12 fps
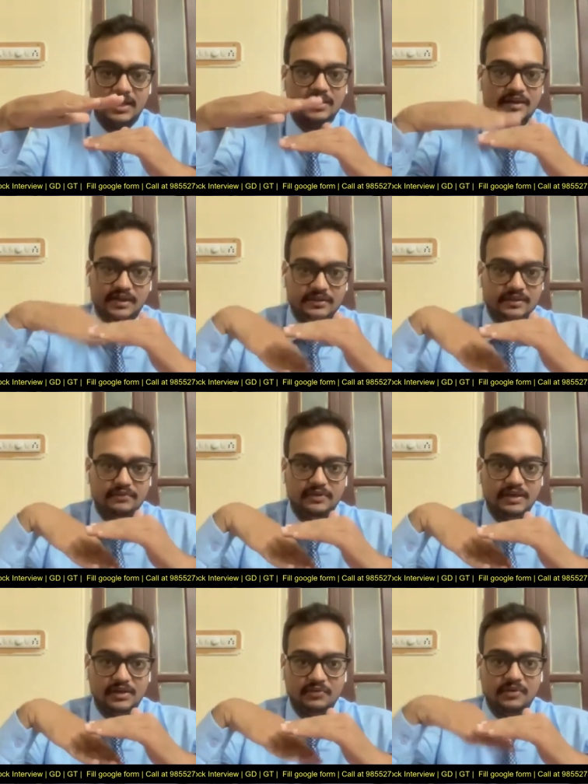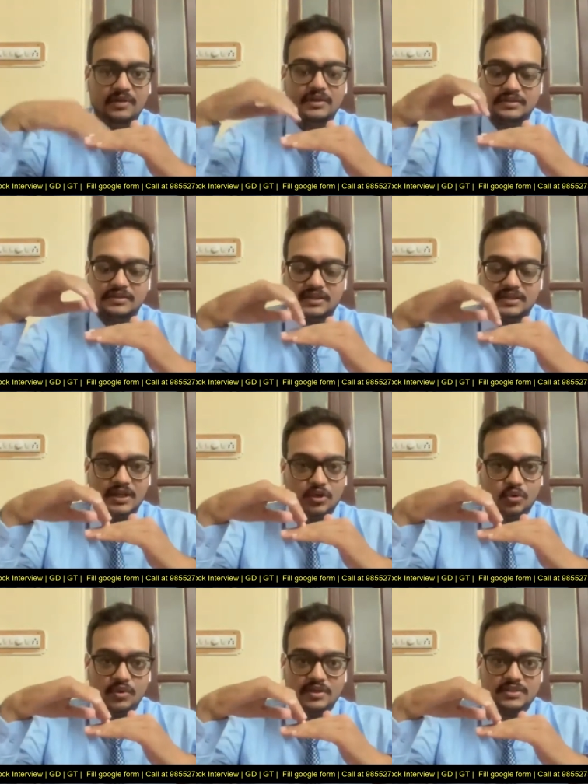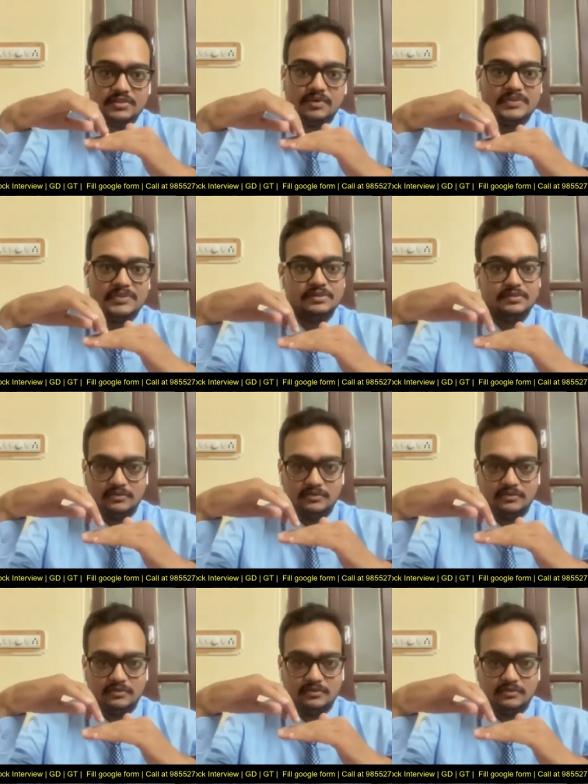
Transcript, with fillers: air and the our liquid, this eco energy was